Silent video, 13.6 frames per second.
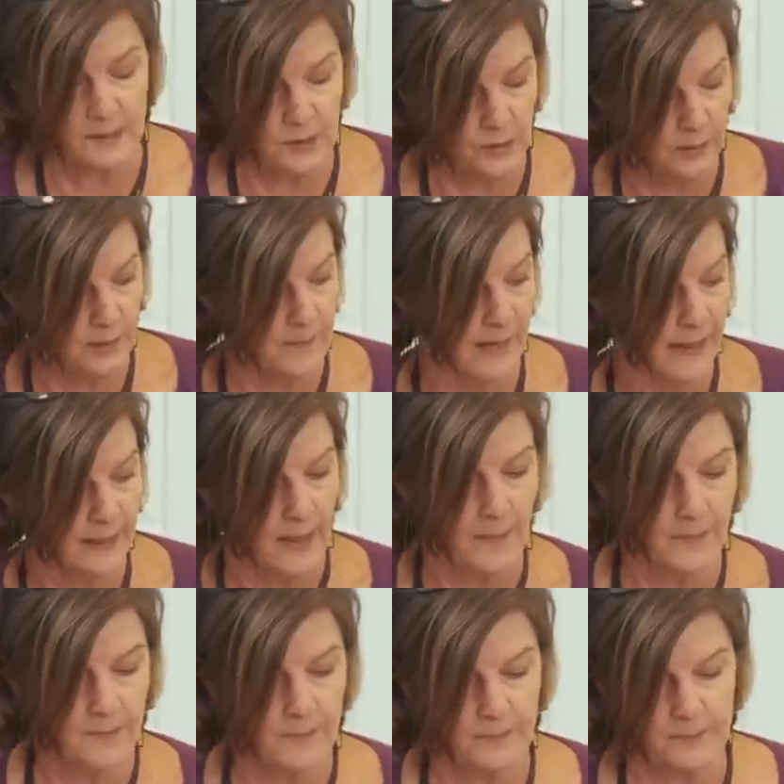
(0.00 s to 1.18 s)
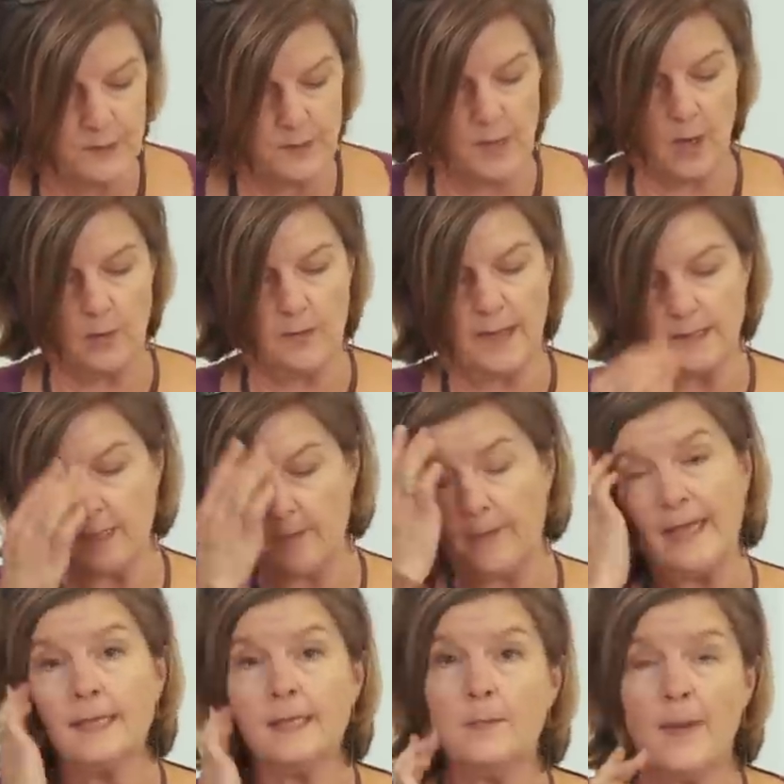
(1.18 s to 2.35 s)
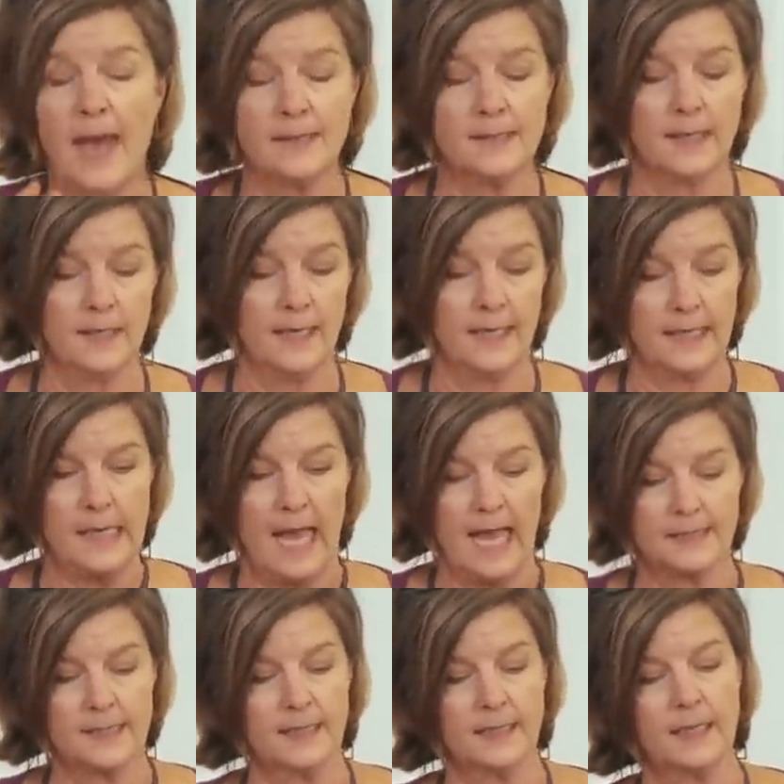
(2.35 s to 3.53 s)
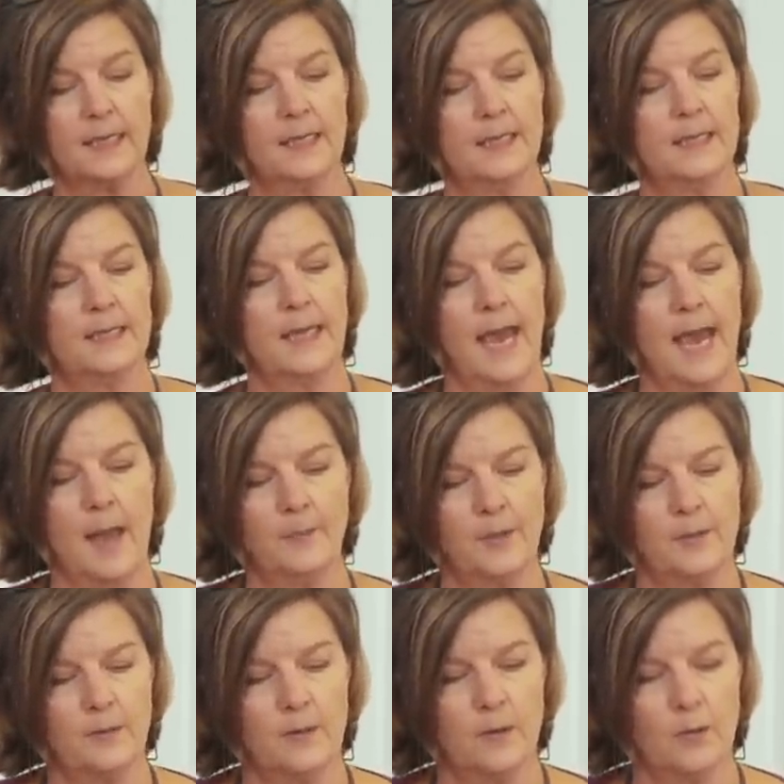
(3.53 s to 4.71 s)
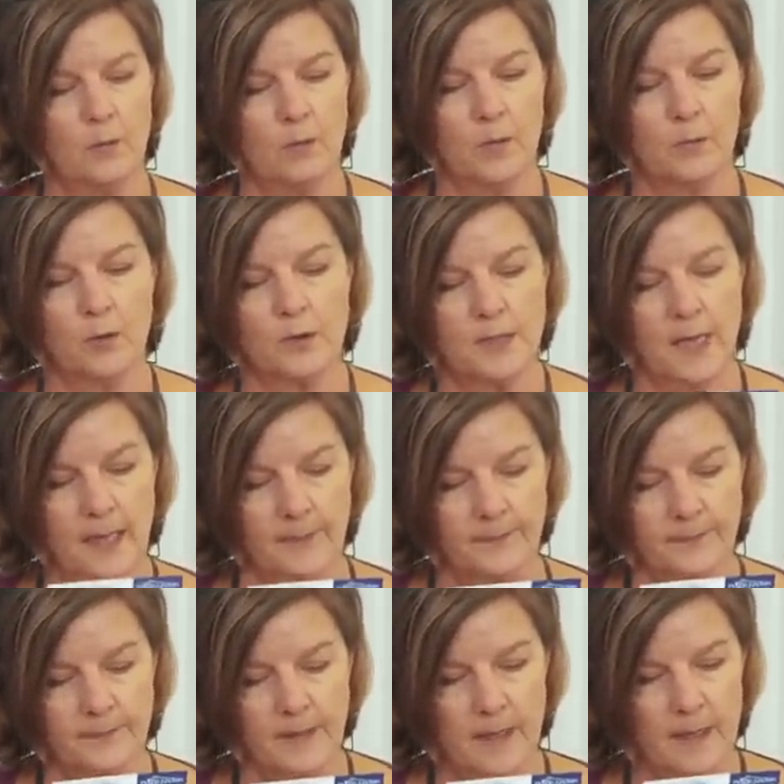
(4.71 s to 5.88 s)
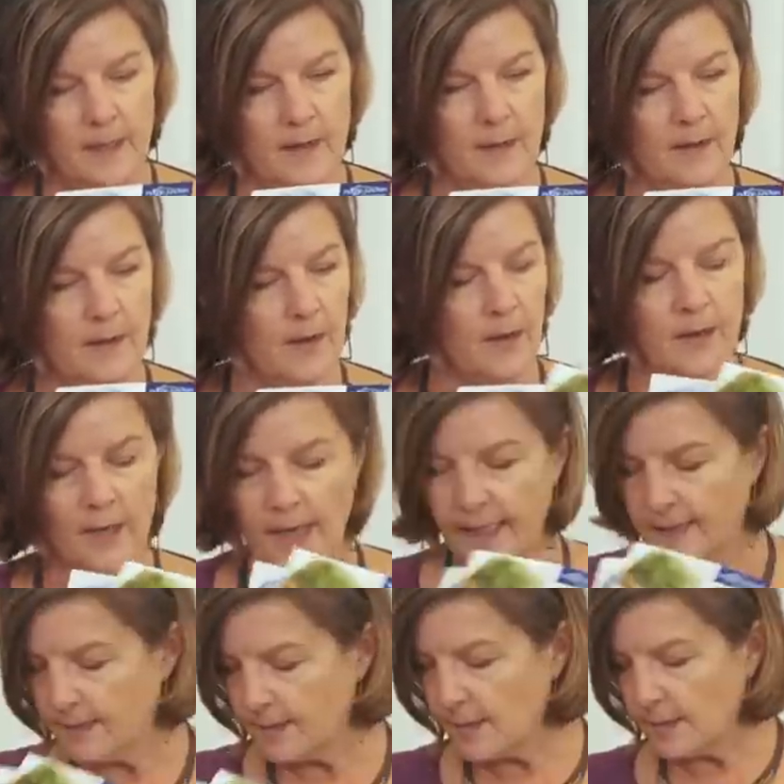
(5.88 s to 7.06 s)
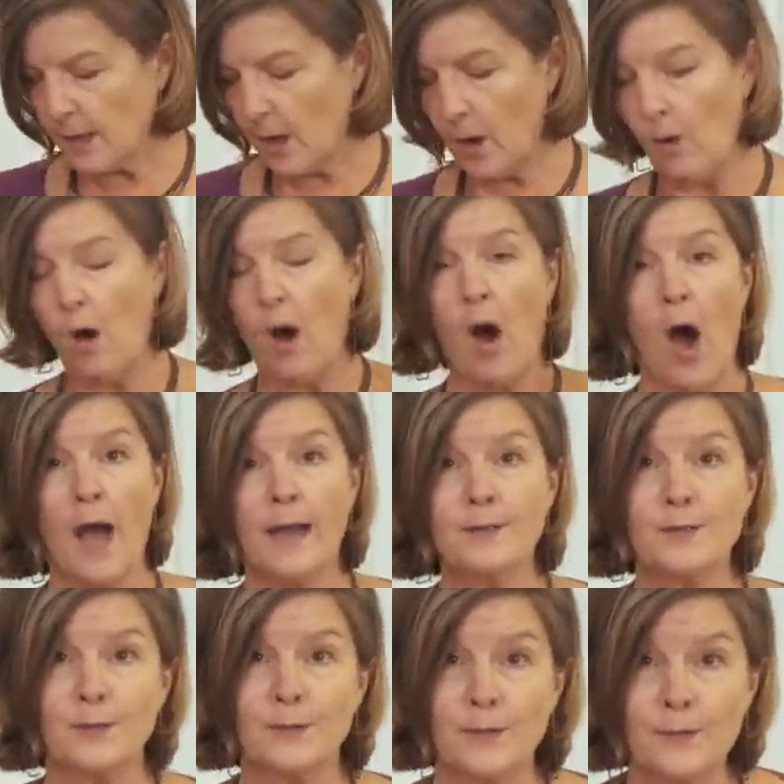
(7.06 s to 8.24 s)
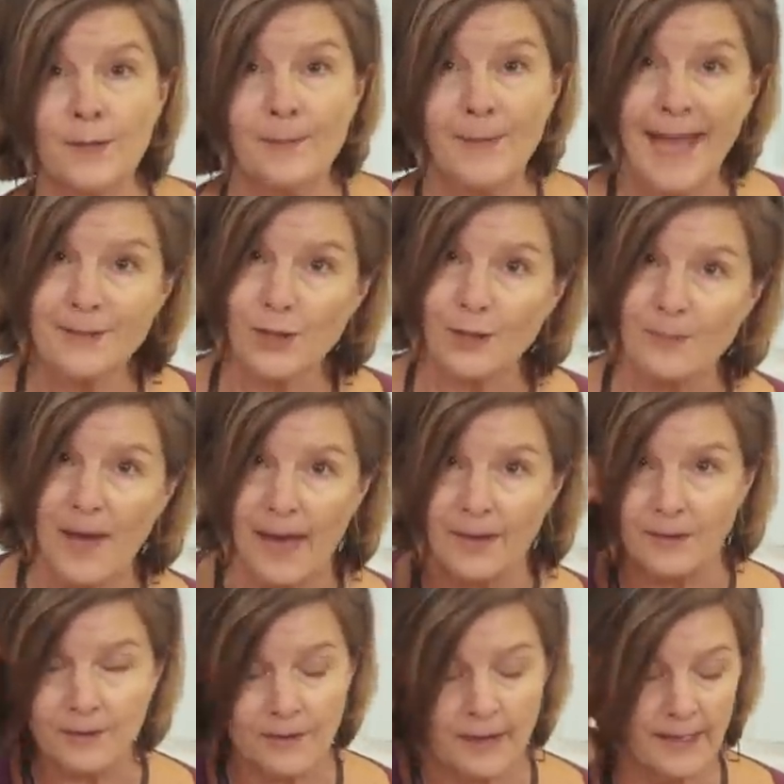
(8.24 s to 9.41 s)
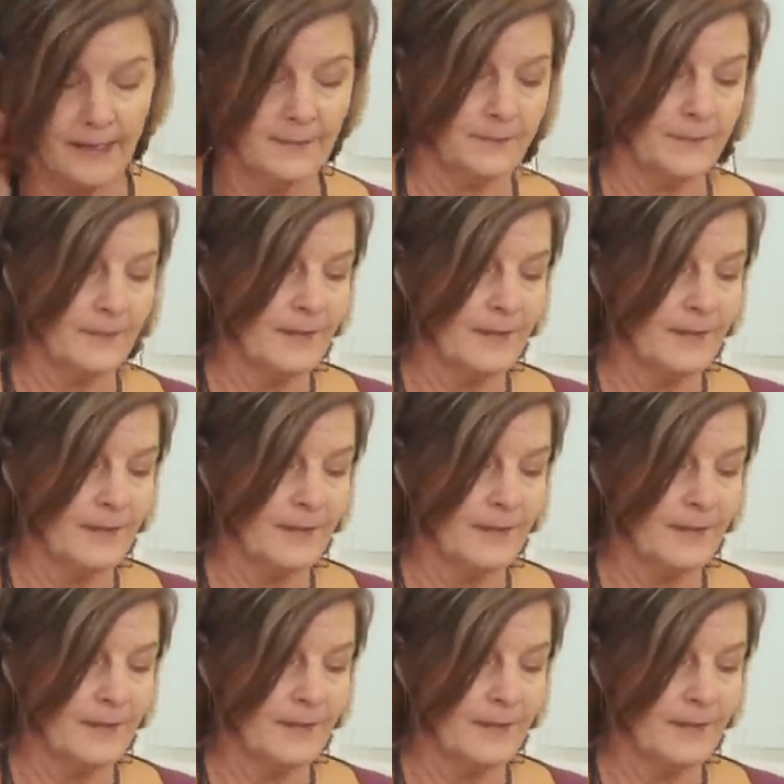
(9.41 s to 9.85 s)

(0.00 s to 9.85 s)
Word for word: that you can make up. So that's the banded basket and classic cap one more time. All right, so on to the magic pattern, right?